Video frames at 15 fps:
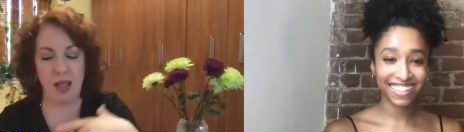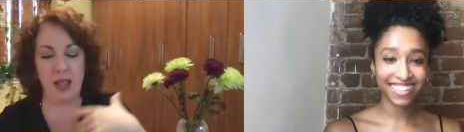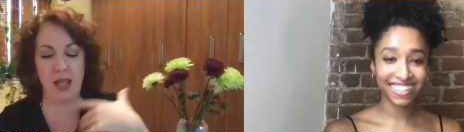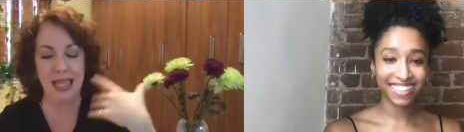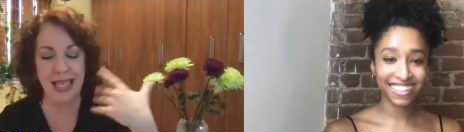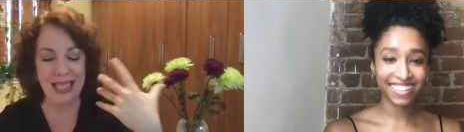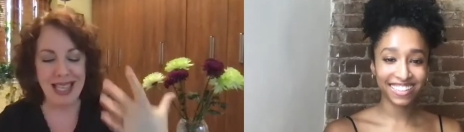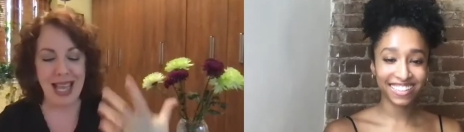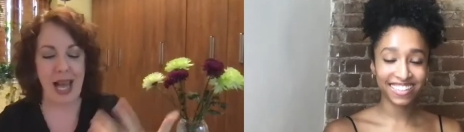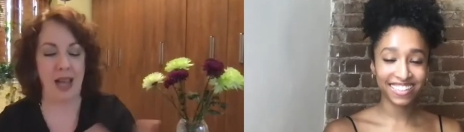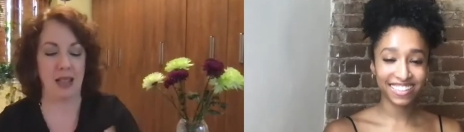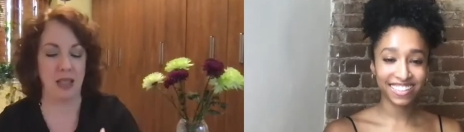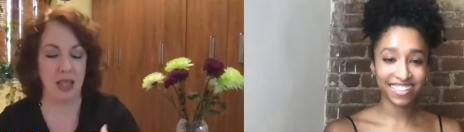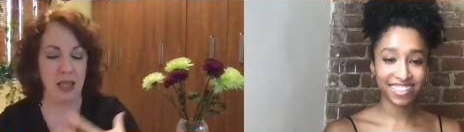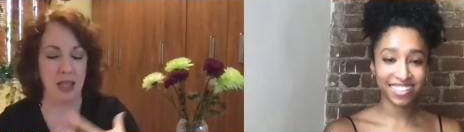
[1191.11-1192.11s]
Speaker 1: is
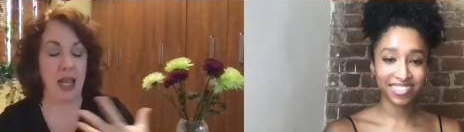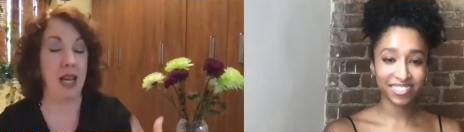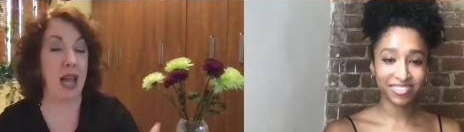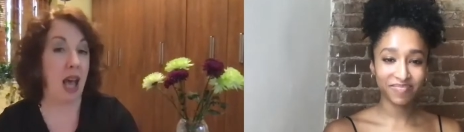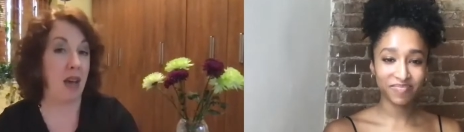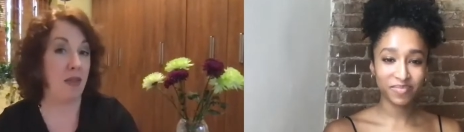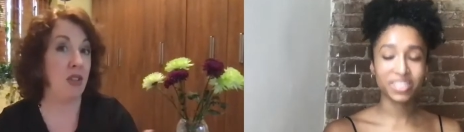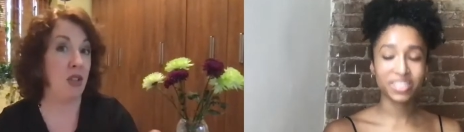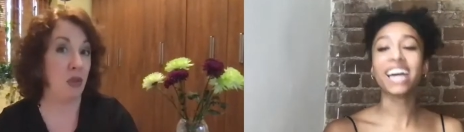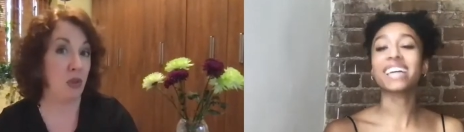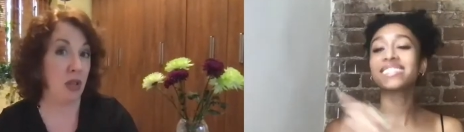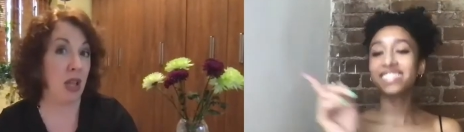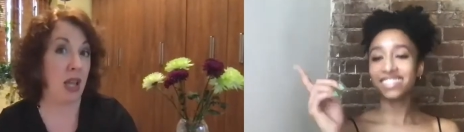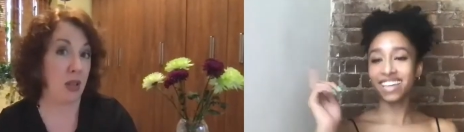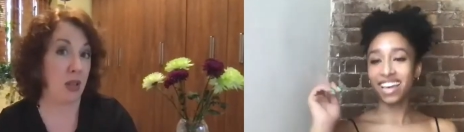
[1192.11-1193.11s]
acting an avenue
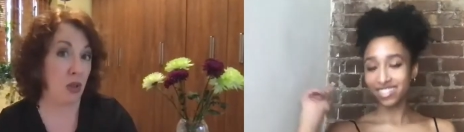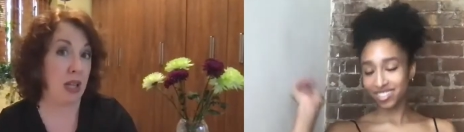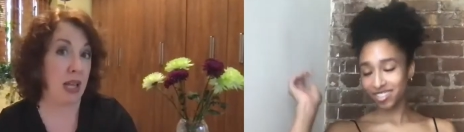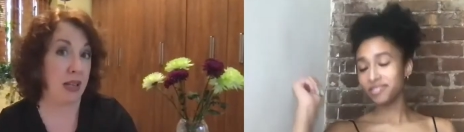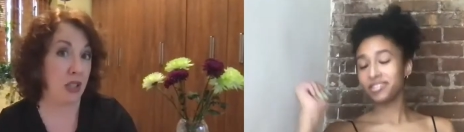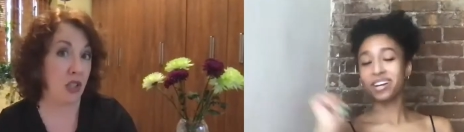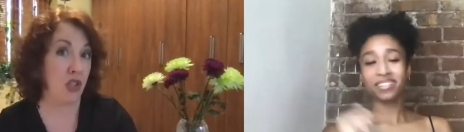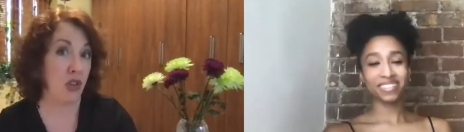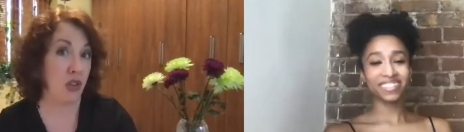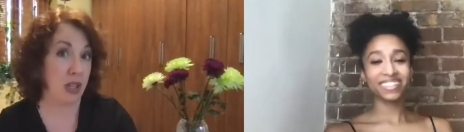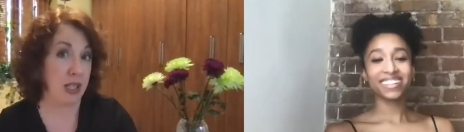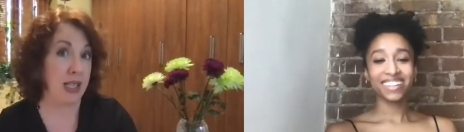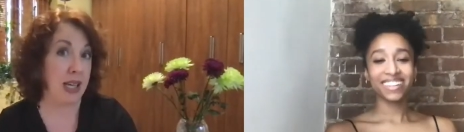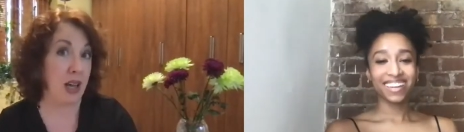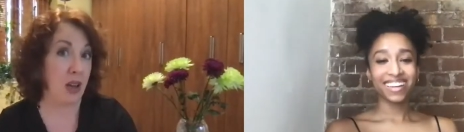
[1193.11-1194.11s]
you'd, you'd like to
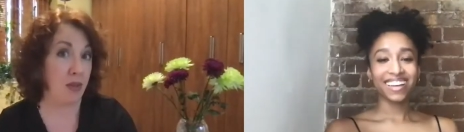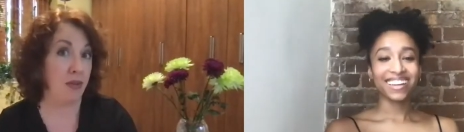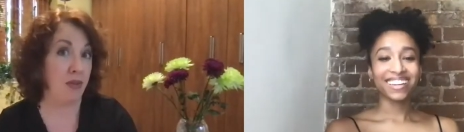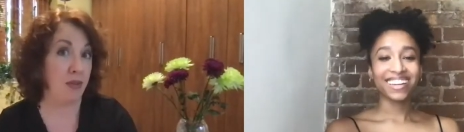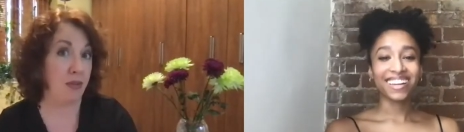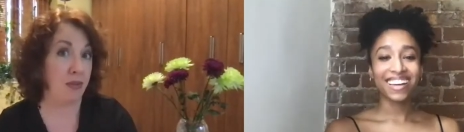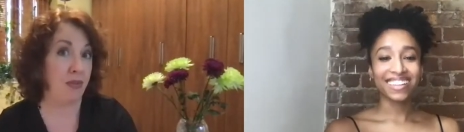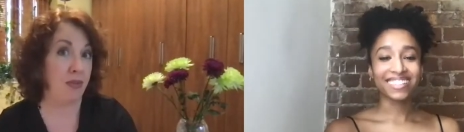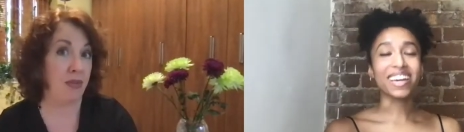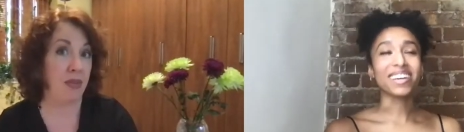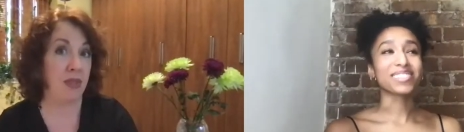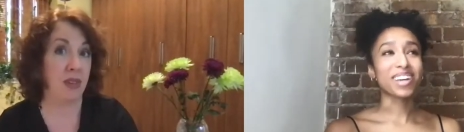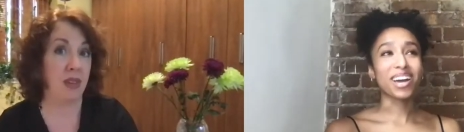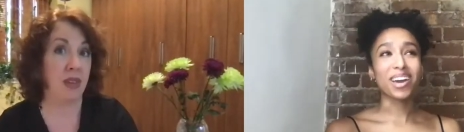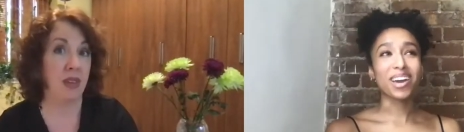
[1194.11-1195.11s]
journey down?
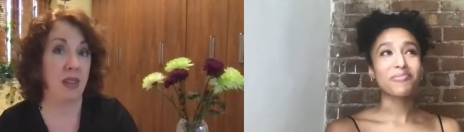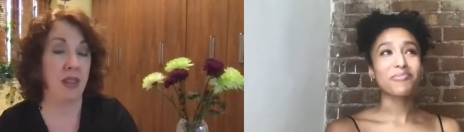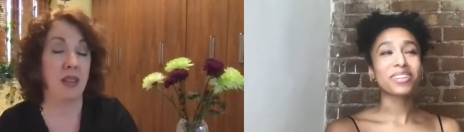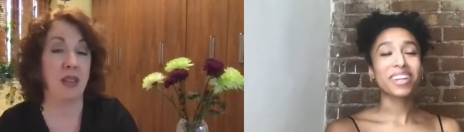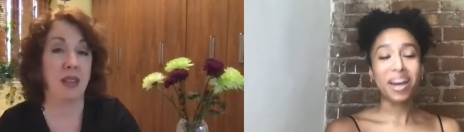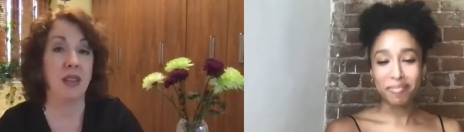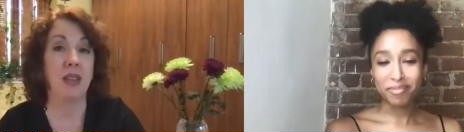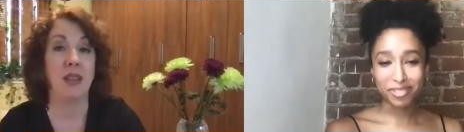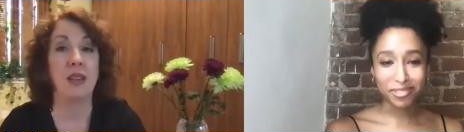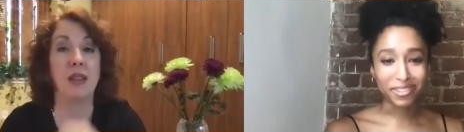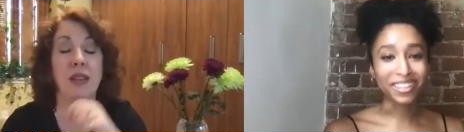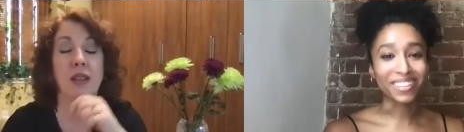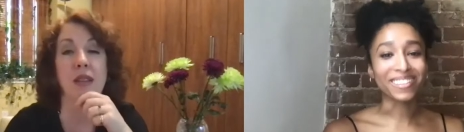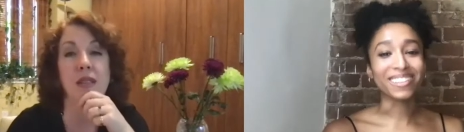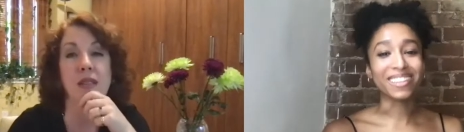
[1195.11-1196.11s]
Speaker 2: Yes, I would
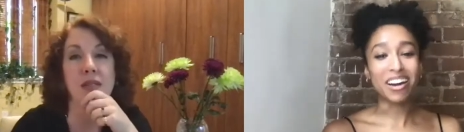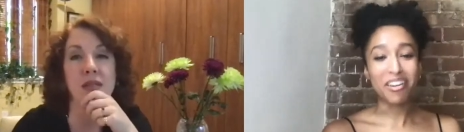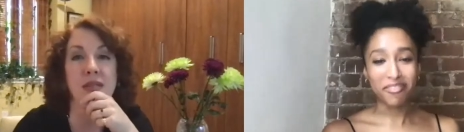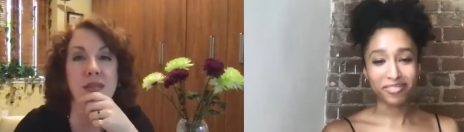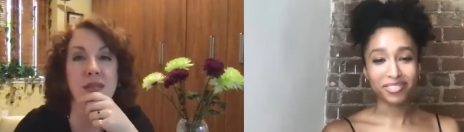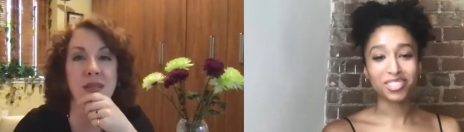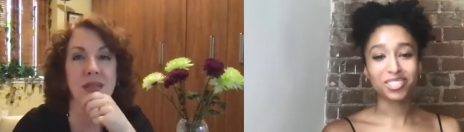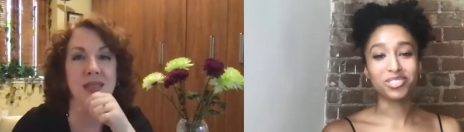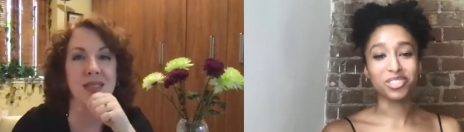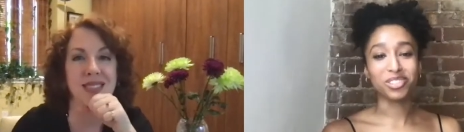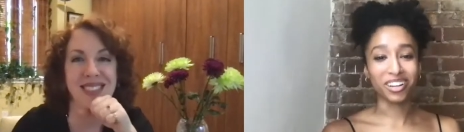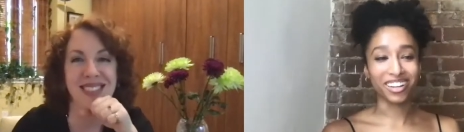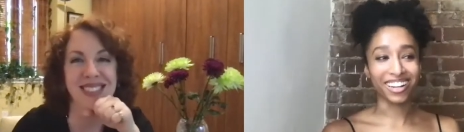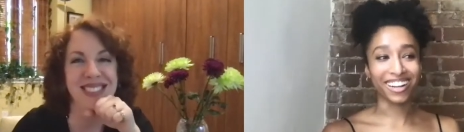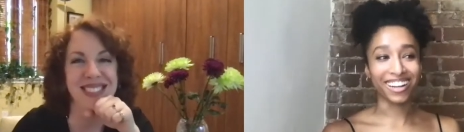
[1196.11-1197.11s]
absolutely love to
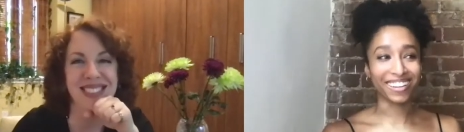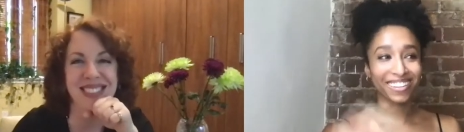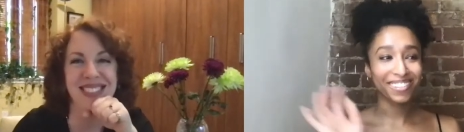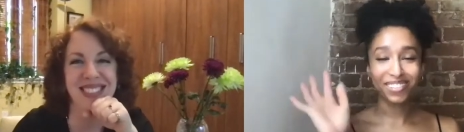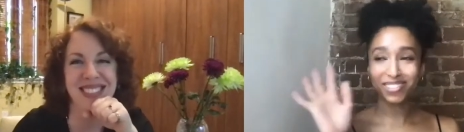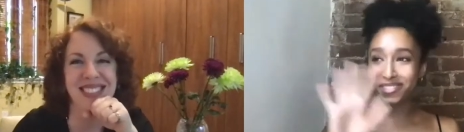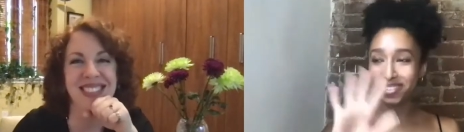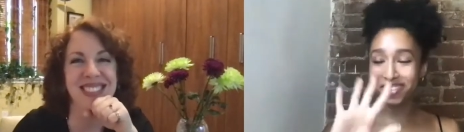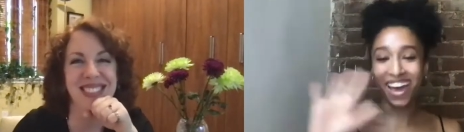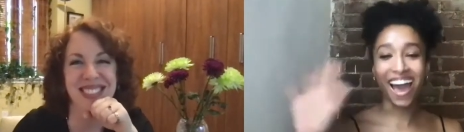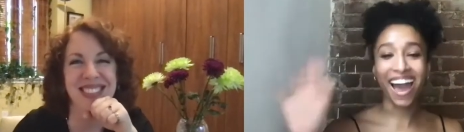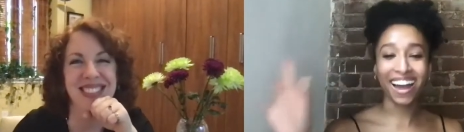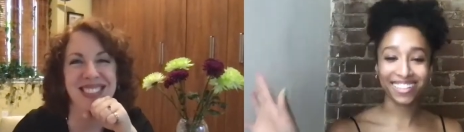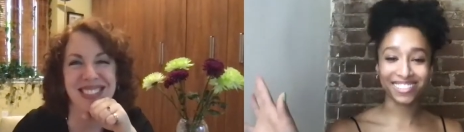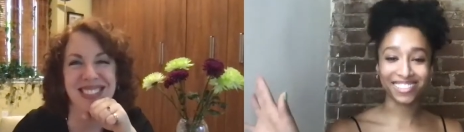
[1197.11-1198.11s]
journey to the
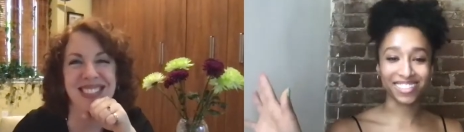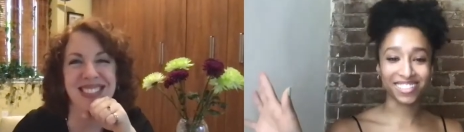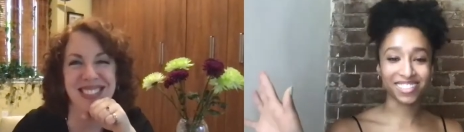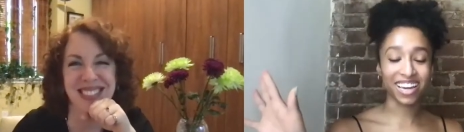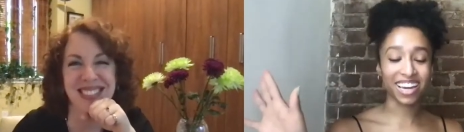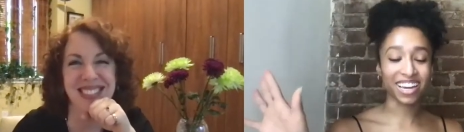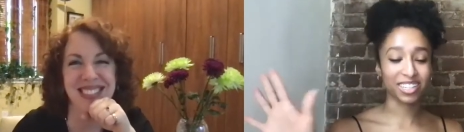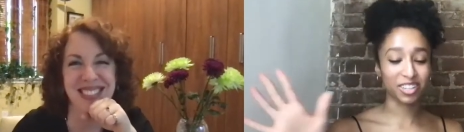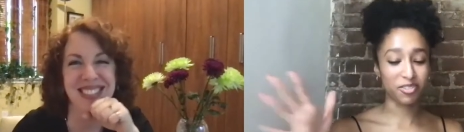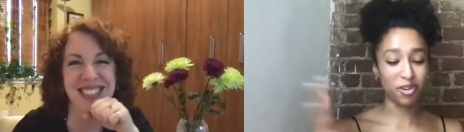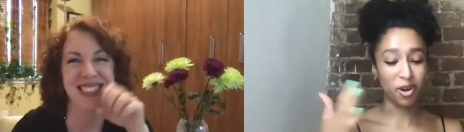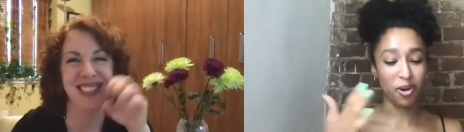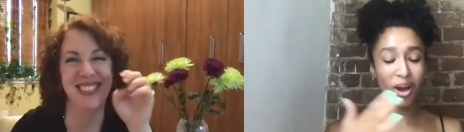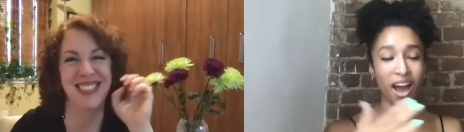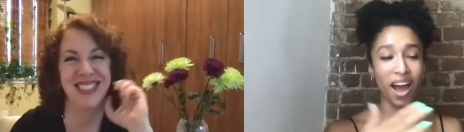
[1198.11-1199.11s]
acting side. You
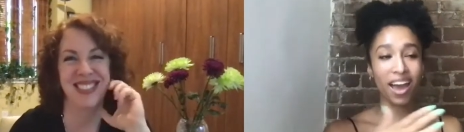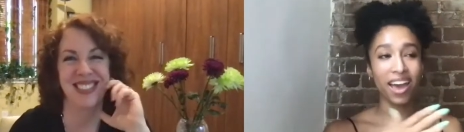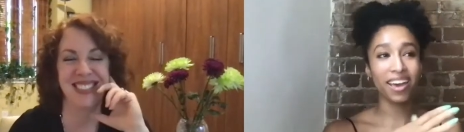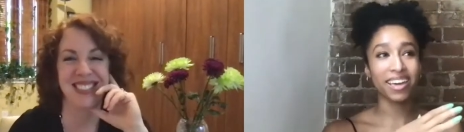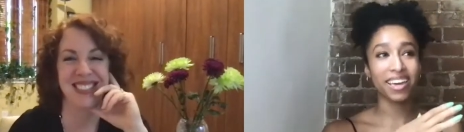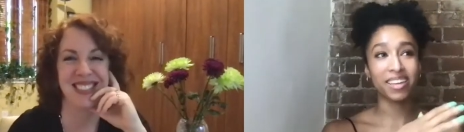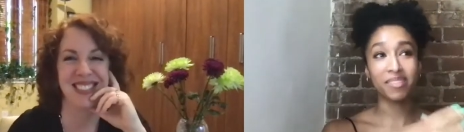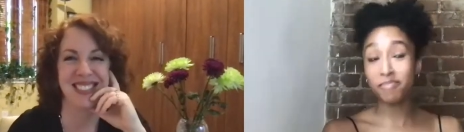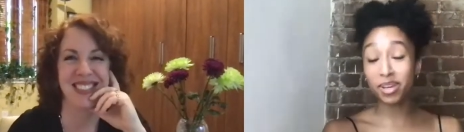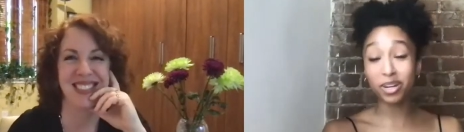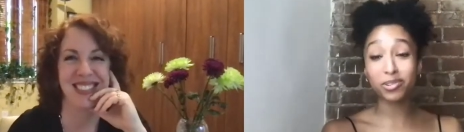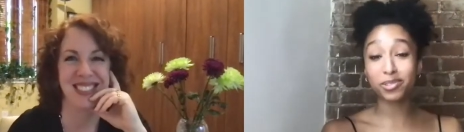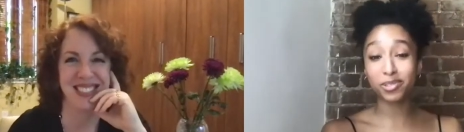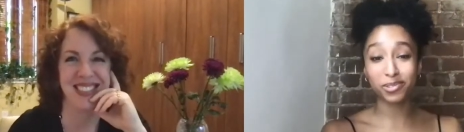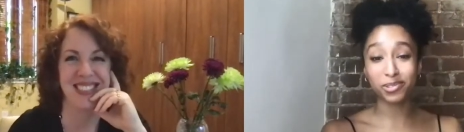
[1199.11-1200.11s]
know, I in
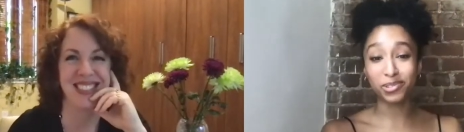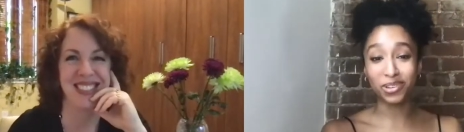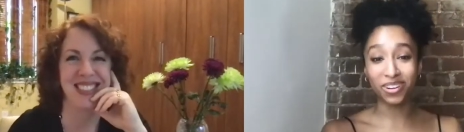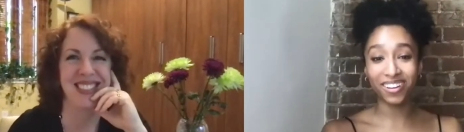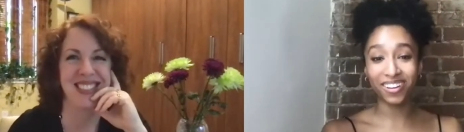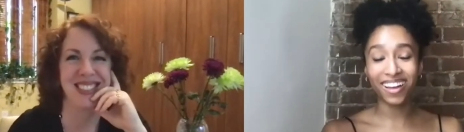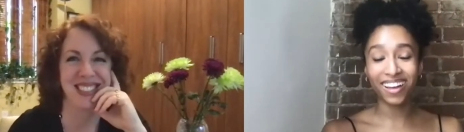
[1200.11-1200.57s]
middle school,